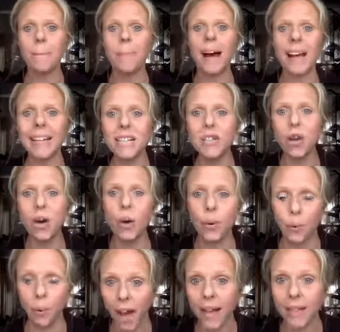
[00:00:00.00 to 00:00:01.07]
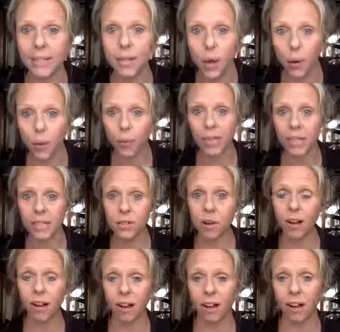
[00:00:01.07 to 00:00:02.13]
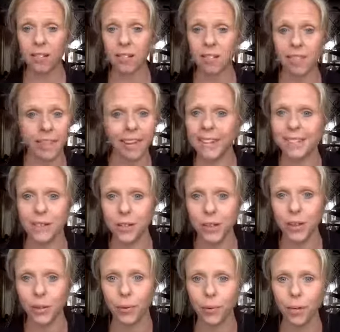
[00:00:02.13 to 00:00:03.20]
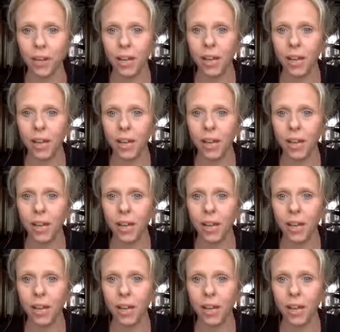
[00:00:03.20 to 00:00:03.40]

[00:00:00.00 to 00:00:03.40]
But I know, I know in your heart that isn't you.